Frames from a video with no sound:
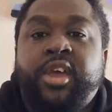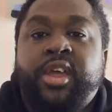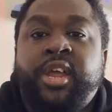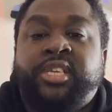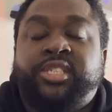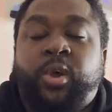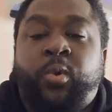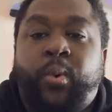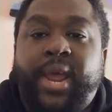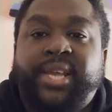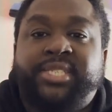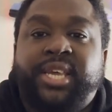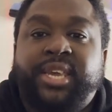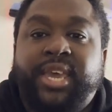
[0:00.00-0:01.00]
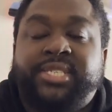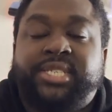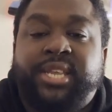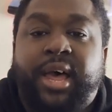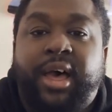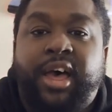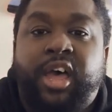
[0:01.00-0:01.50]
It's a race against
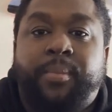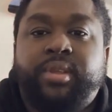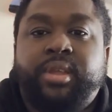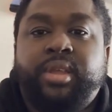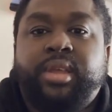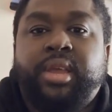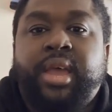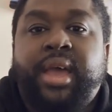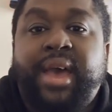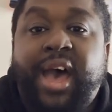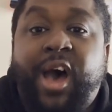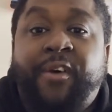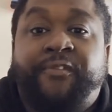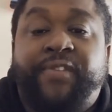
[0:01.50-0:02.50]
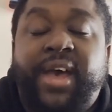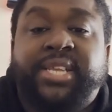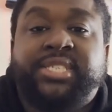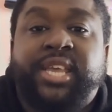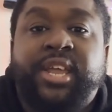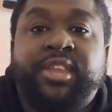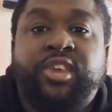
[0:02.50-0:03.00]
time. How
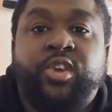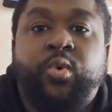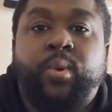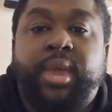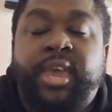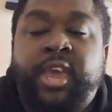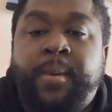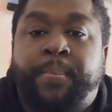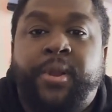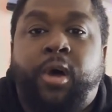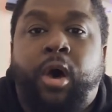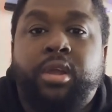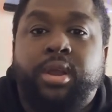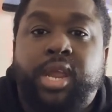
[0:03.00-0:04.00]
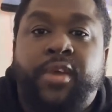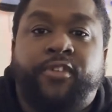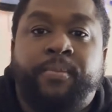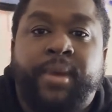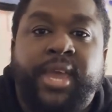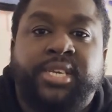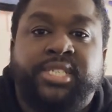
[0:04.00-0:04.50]
fast can you input all your
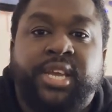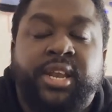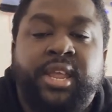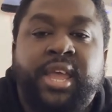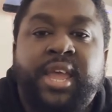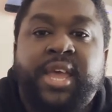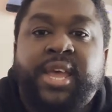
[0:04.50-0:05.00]
information,